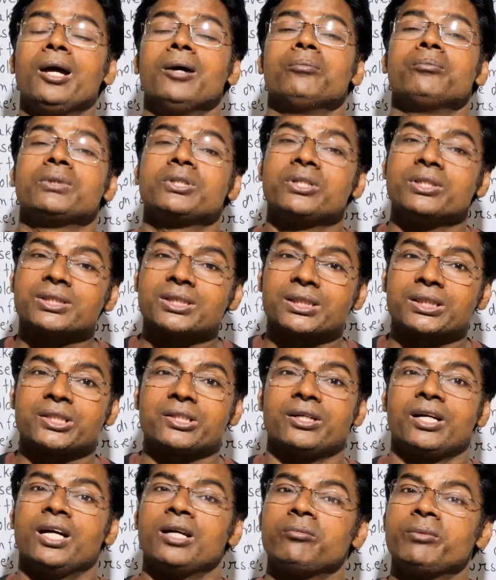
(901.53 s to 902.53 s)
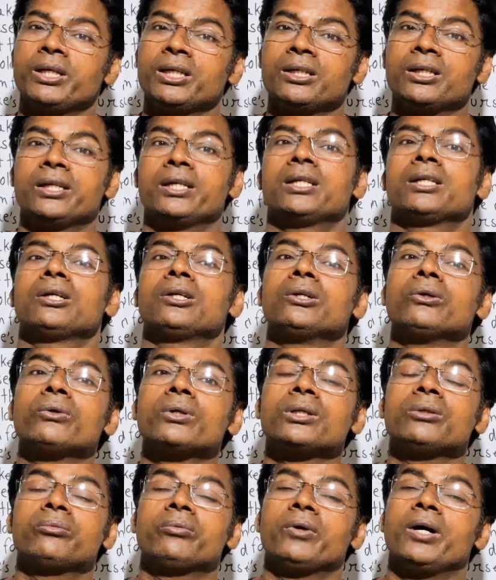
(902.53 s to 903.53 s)
am describing and
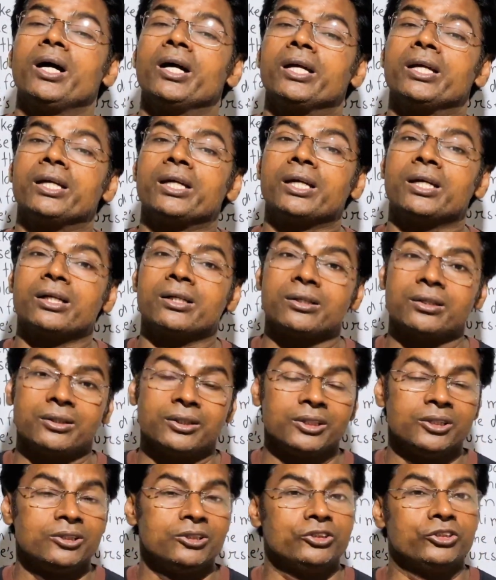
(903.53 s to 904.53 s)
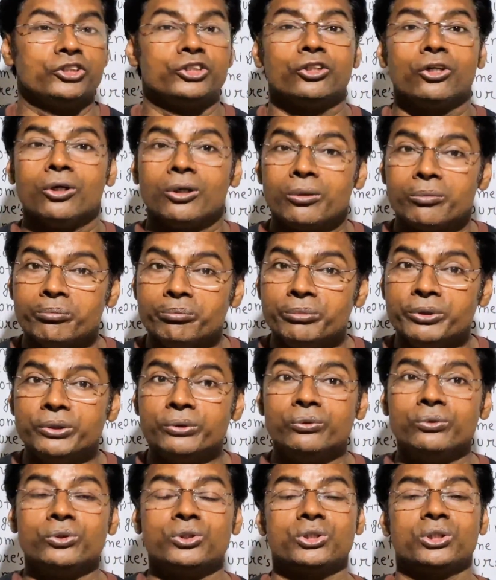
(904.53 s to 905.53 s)
glorifying your
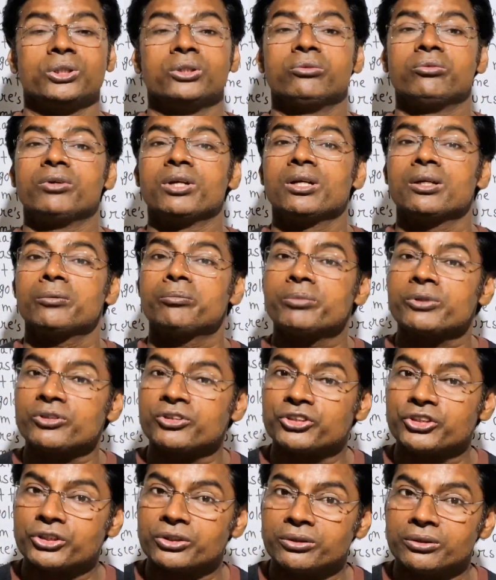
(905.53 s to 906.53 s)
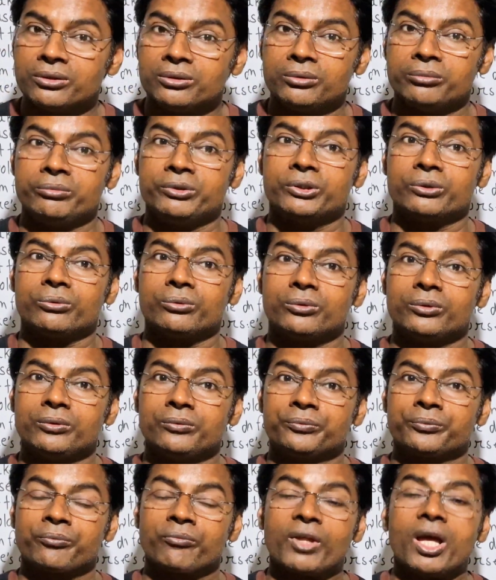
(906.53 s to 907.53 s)
beauty will preserve you.
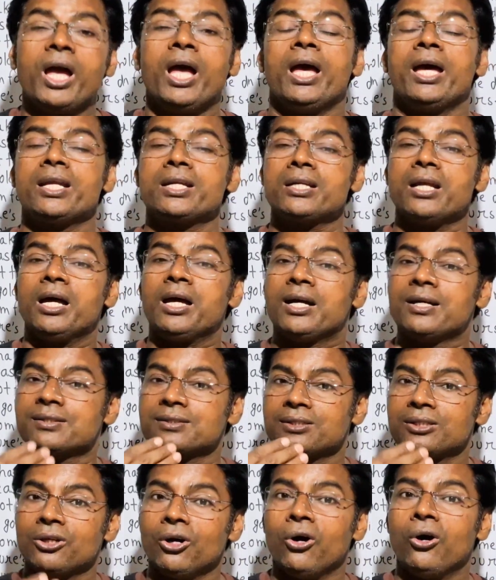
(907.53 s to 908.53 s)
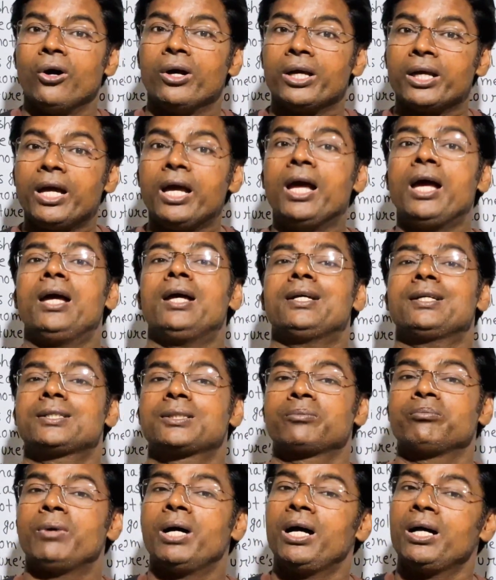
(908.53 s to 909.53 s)
And as long
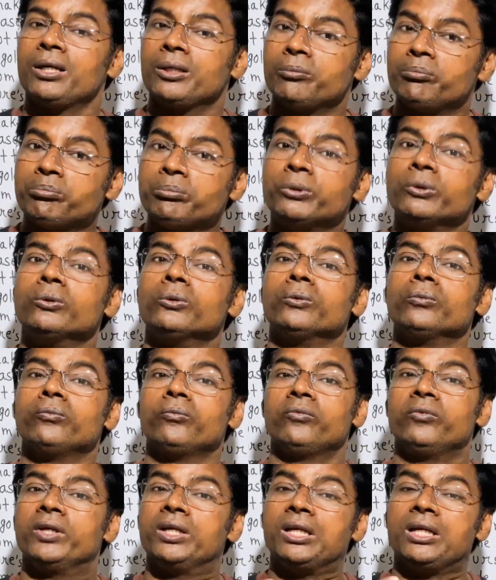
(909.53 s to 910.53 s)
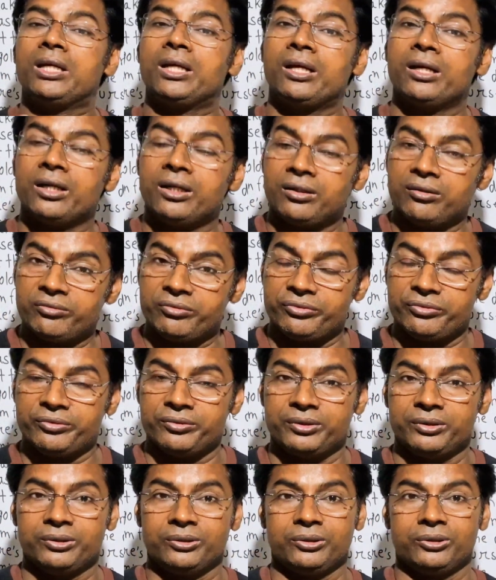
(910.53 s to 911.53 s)
as my poem will live,
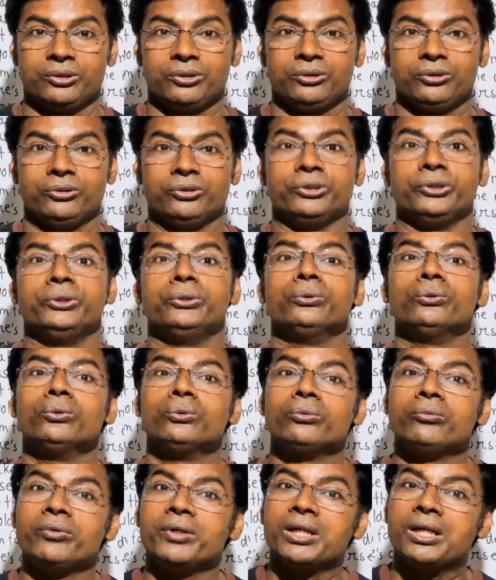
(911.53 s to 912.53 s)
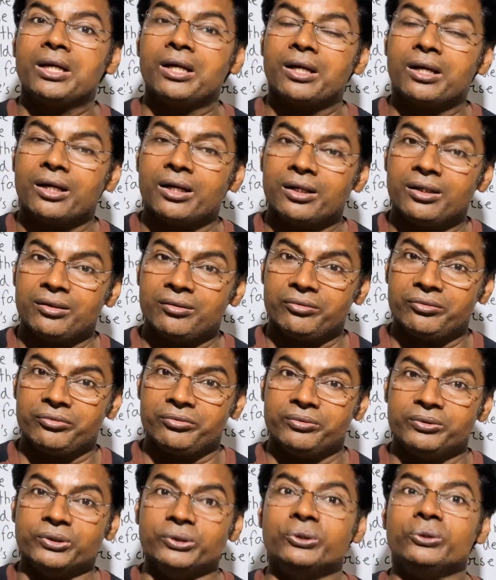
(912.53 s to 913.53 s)
you will live,
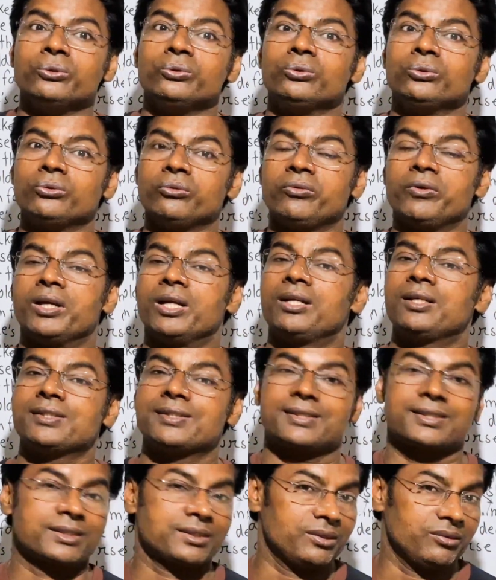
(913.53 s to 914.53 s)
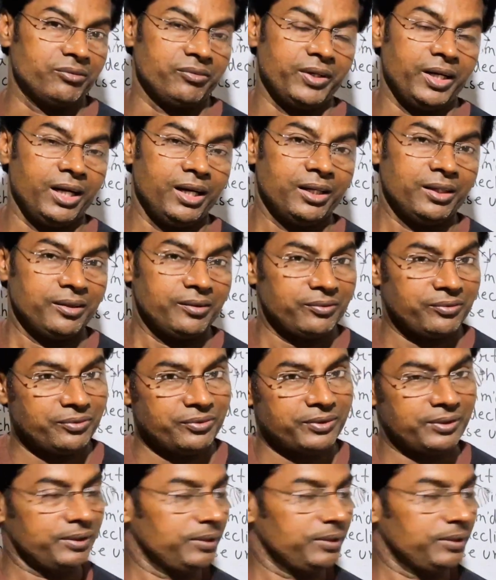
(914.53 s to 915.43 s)
you will survive.